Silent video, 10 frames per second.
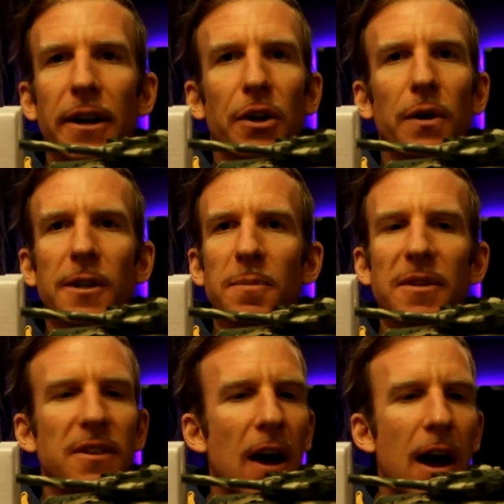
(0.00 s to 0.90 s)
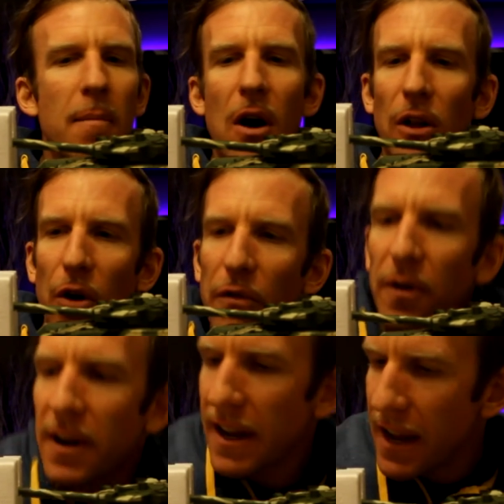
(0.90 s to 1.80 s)
Christmas time all
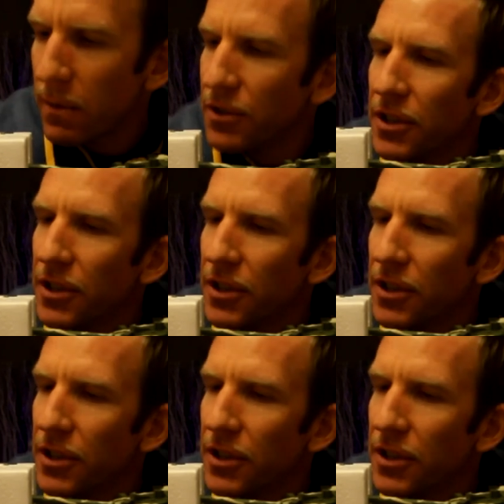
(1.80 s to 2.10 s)
over again.